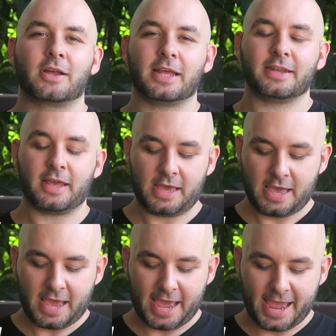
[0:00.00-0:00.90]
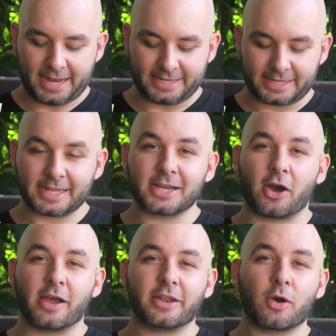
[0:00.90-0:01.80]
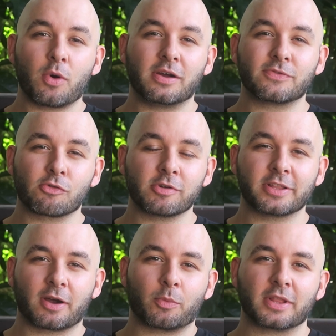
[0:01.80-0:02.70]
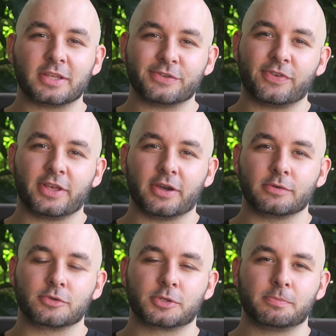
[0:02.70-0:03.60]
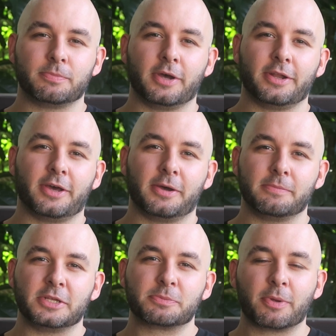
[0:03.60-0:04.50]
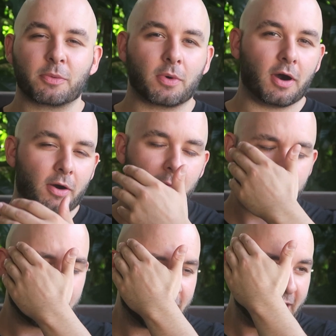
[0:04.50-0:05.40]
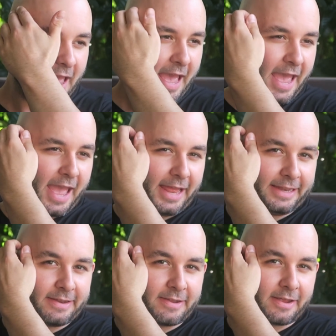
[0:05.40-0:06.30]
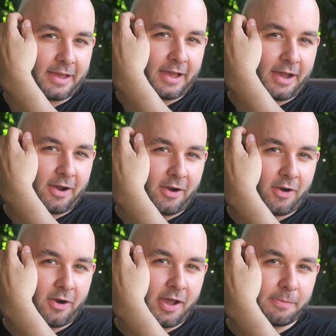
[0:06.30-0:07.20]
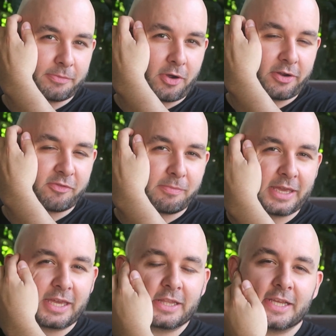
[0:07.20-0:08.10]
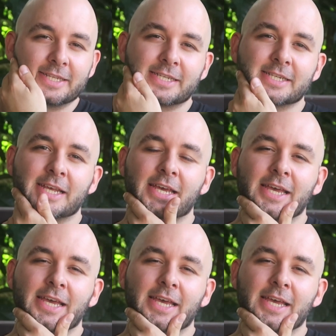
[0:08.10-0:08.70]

Thailand. And I know I've already done one of these videos, but it's been a while, and I'm kind of making this